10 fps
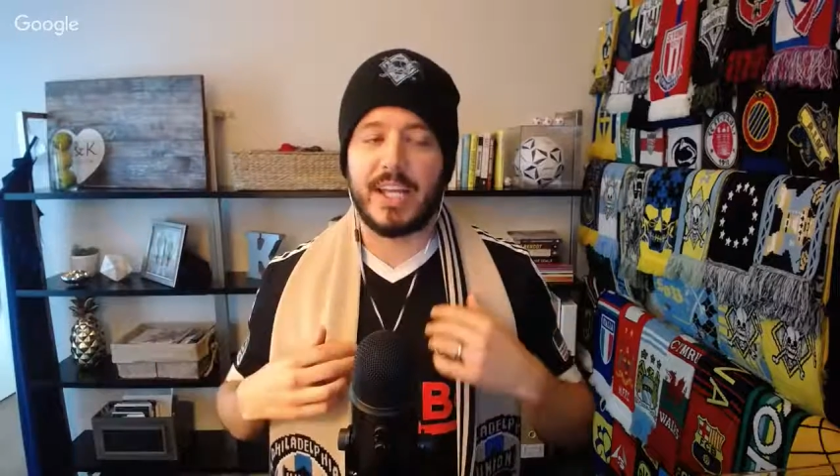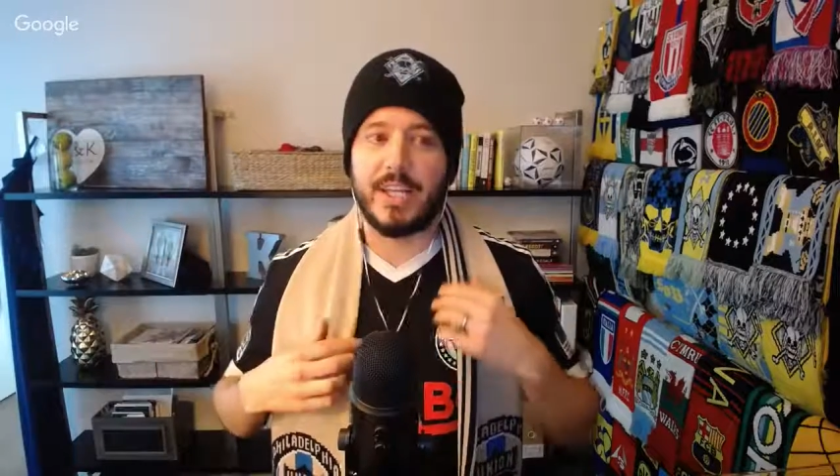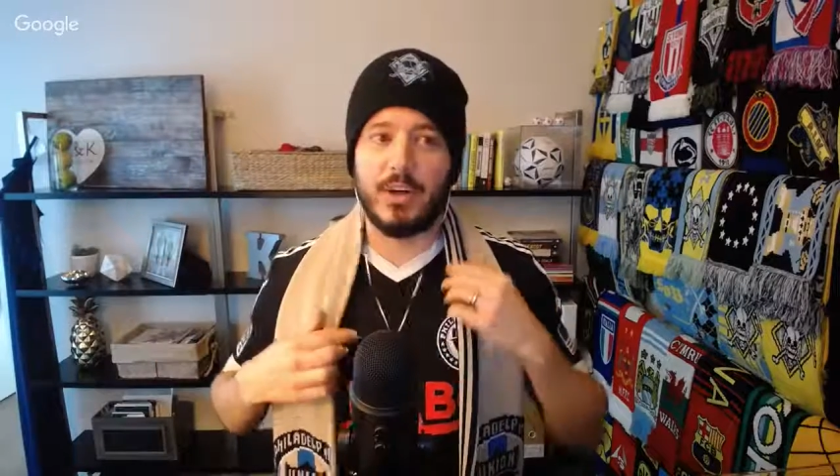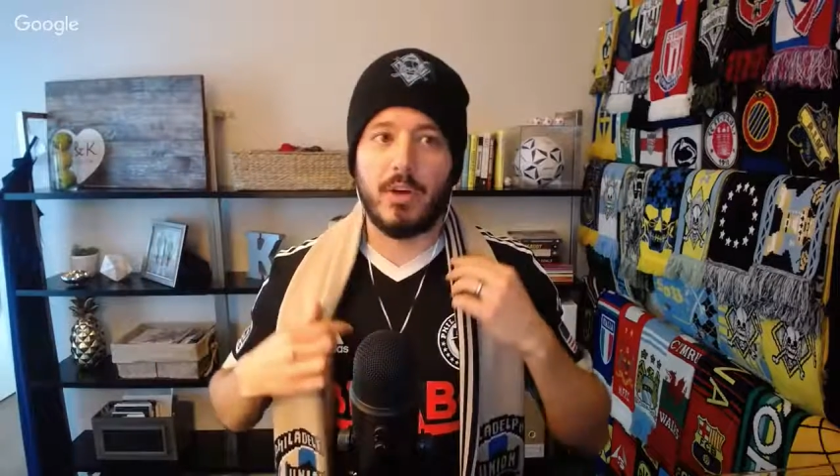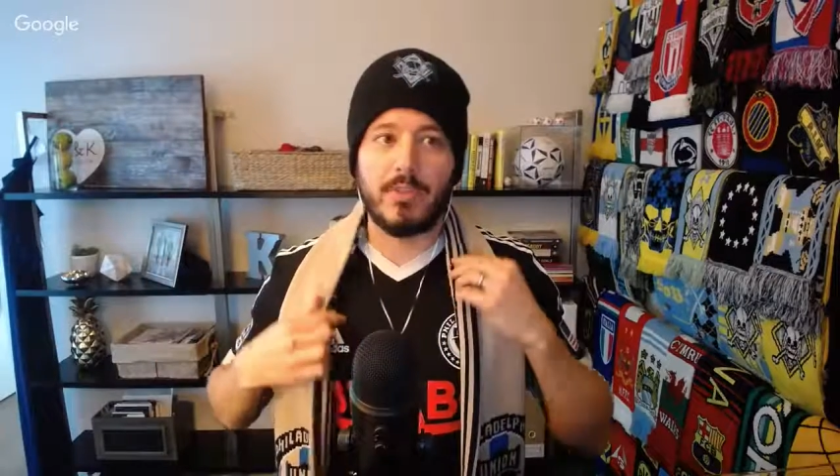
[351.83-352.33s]

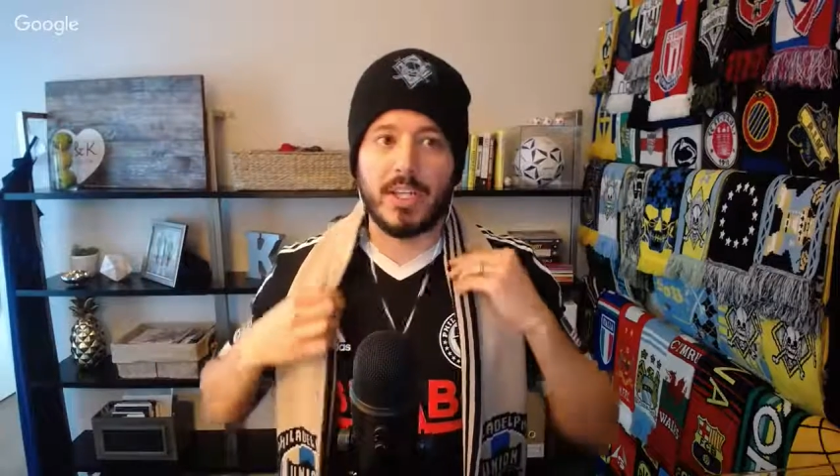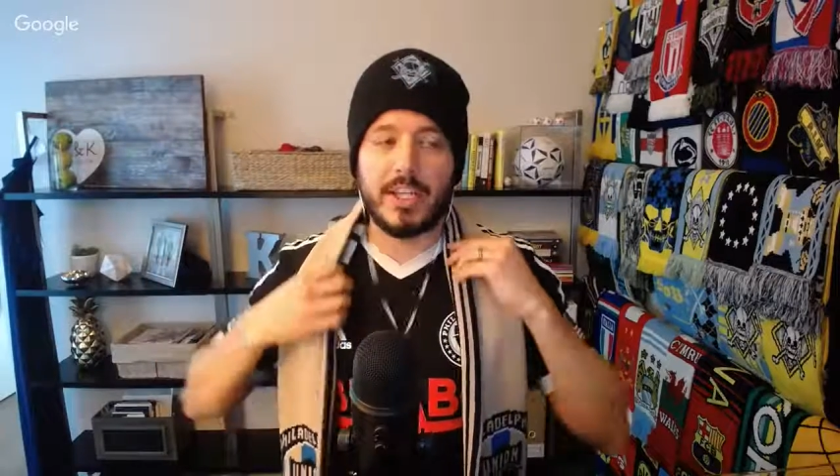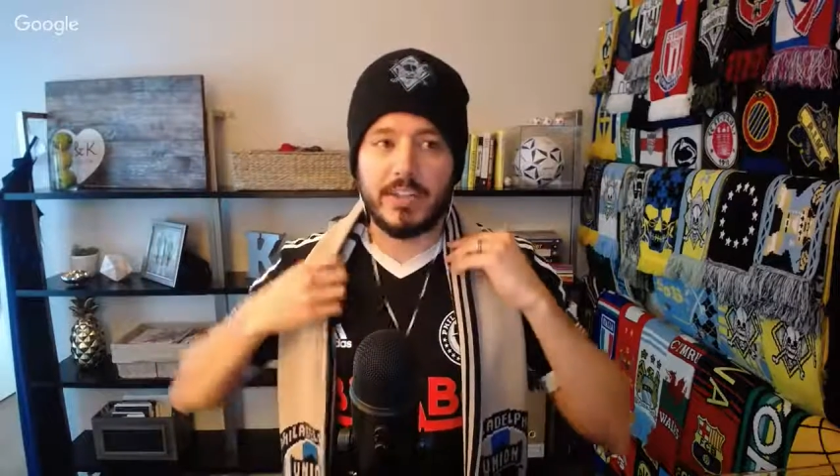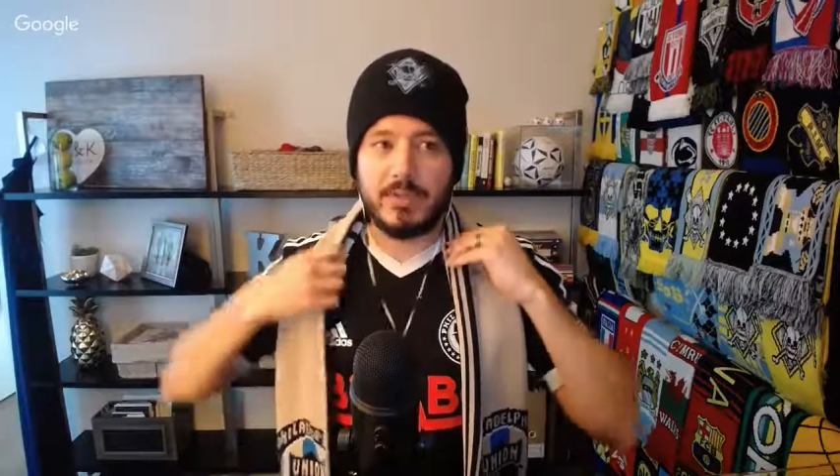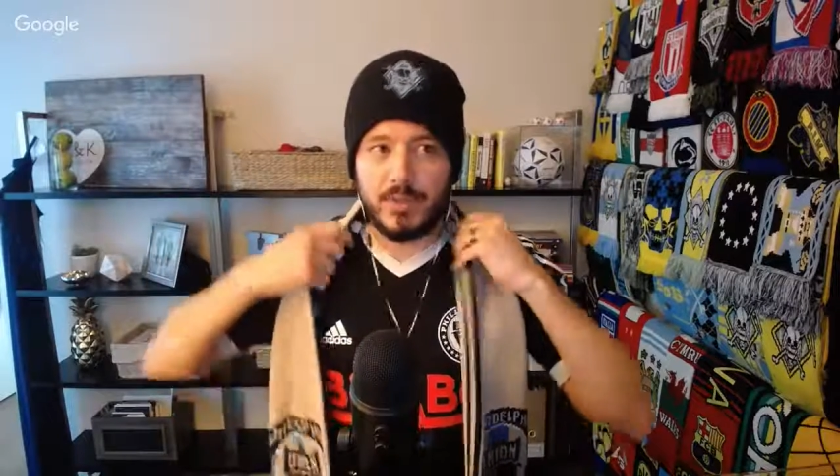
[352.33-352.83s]
And over the
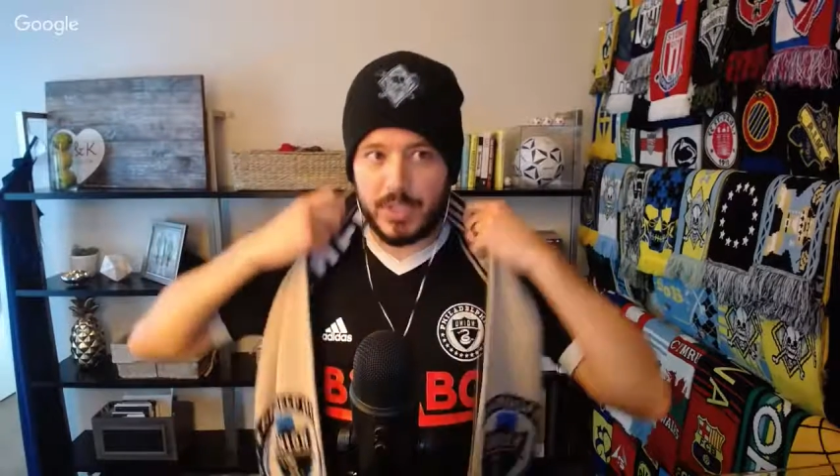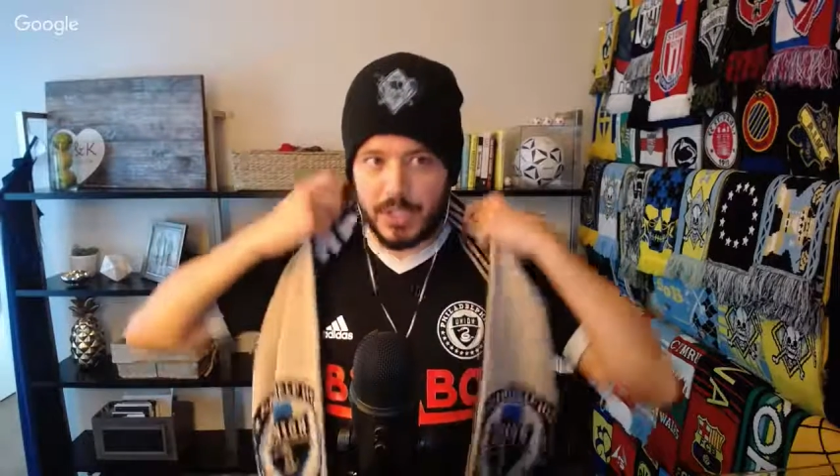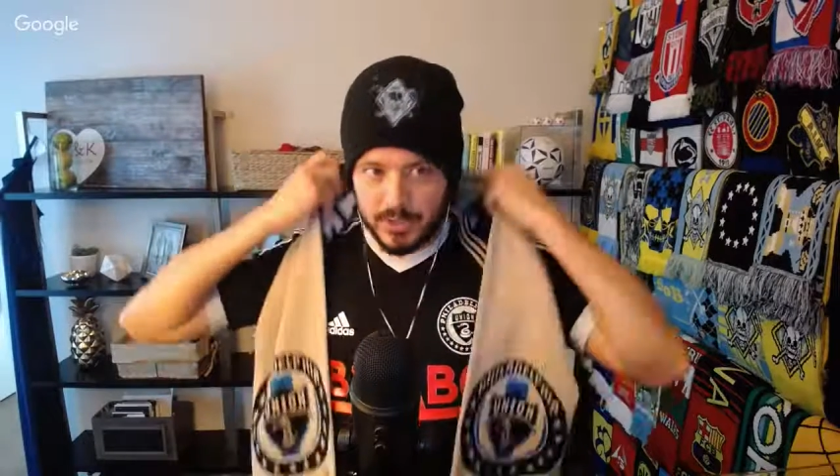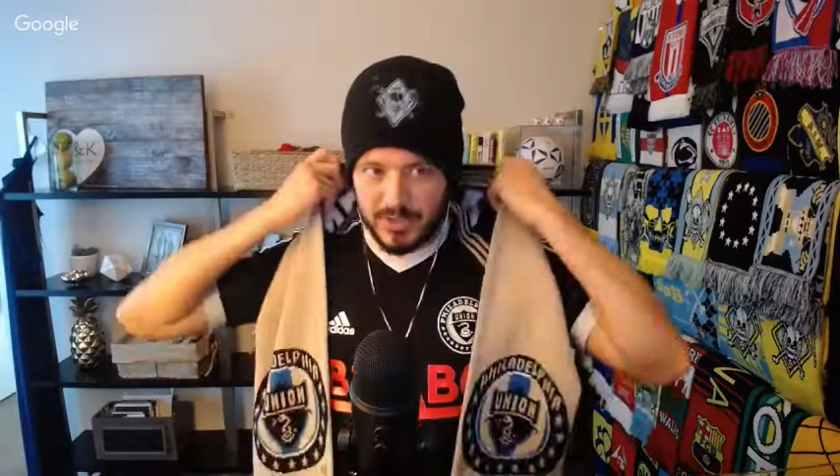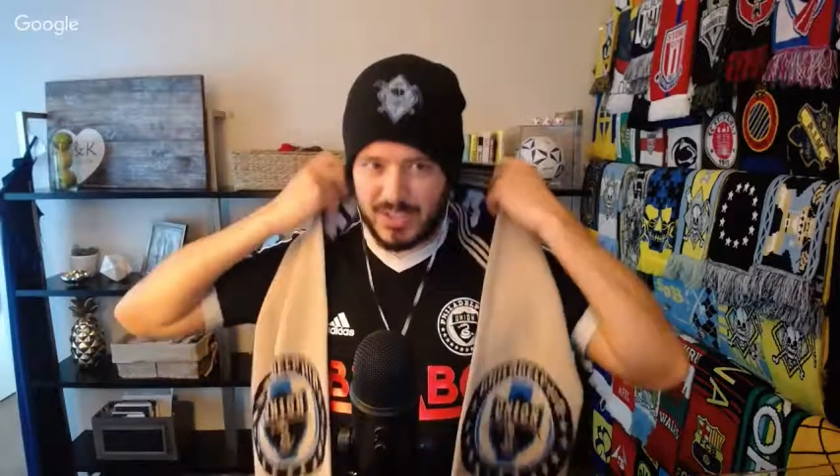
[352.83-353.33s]
last few years,